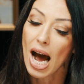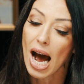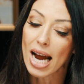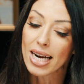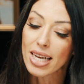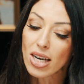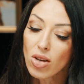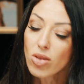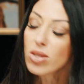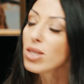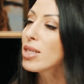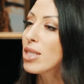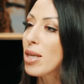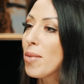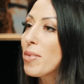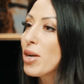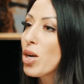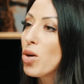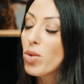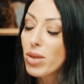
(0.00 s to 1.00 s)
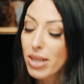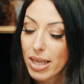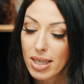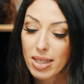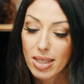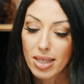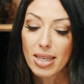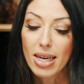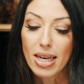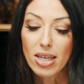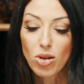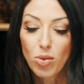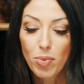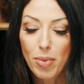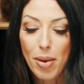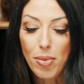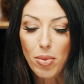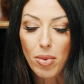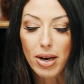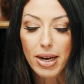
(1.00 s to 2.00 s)
And it looked at something called incidental
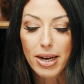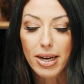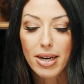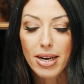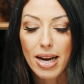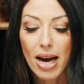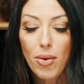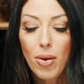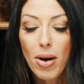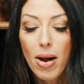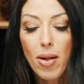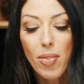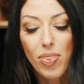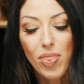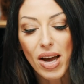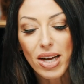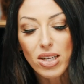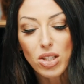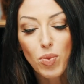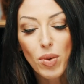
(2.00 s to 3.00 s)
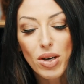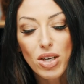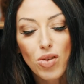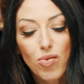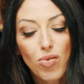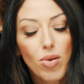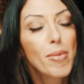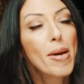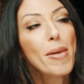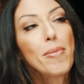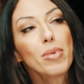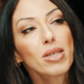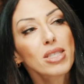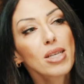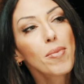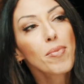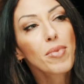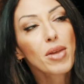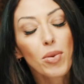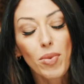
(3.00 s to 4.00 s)
memory. Now, that's when you remember
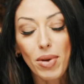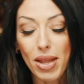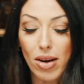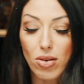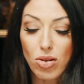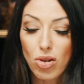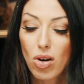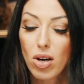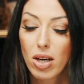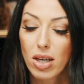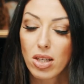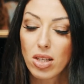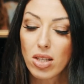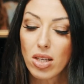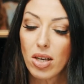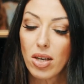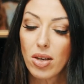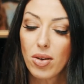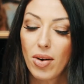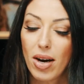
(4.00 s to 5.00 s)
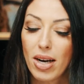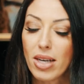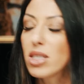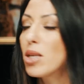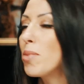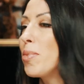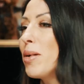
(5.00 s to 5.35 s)
something without trying to. And it's a